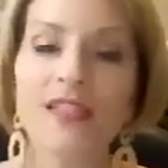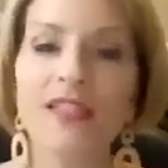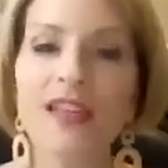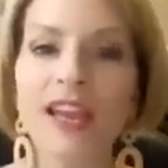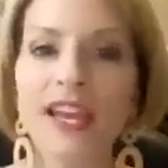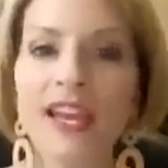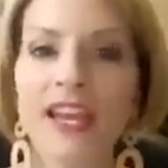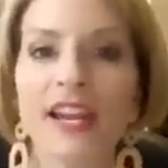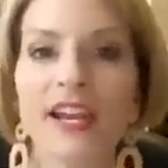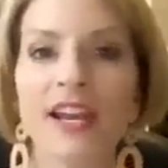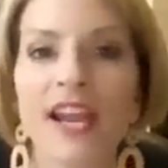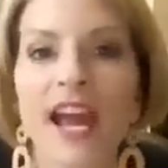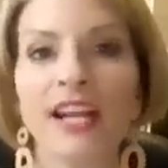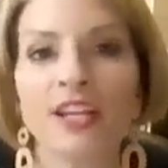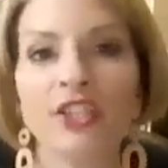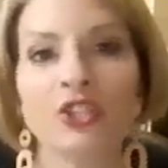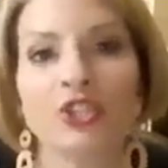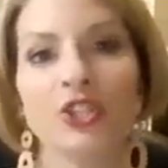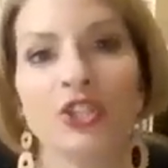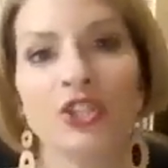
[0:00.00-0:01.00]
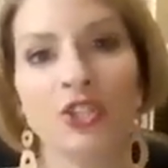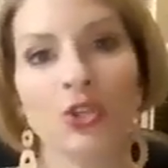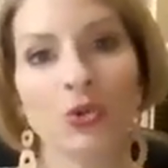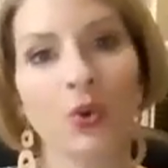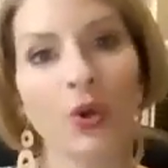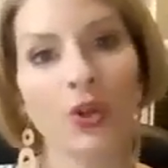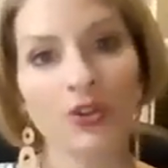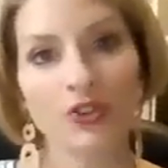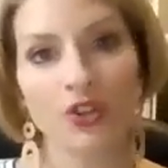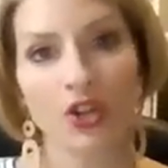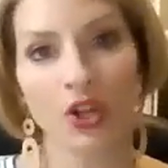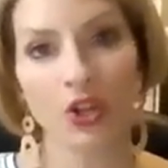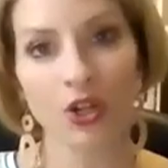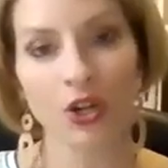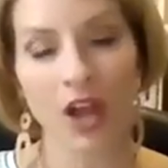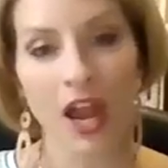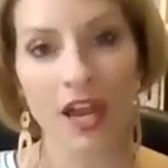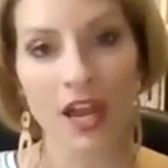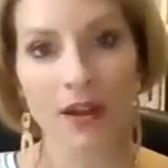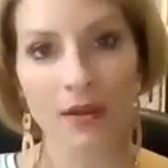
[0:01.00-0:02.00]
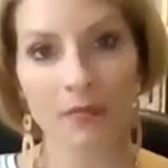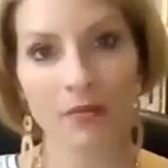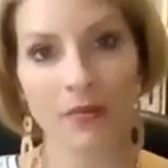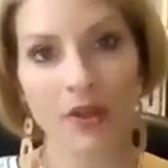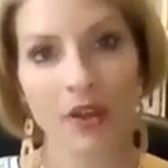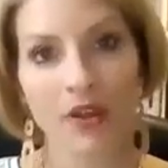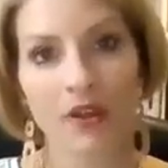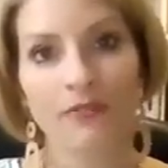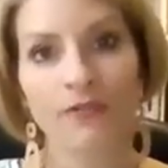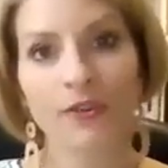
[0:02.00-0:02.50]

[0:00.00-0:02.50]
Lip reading: they get an extra $200 item